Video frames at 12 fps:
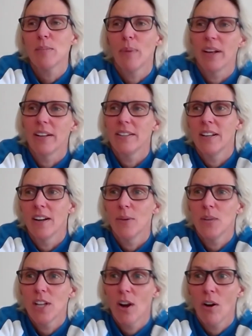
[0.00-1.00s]
But, you know, when
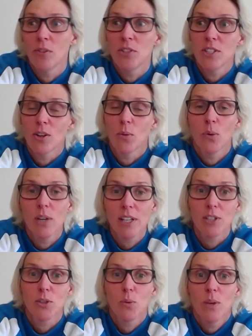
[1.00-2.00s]
you go, oh, geez, I
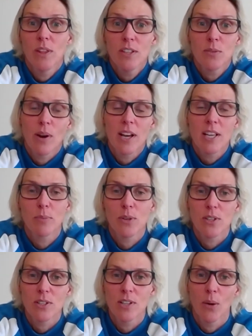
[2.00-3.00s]
really should win this race because
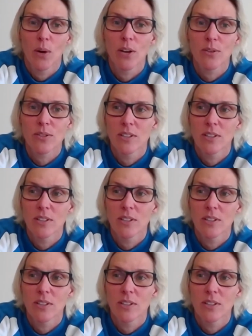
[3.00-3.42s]
there's no one else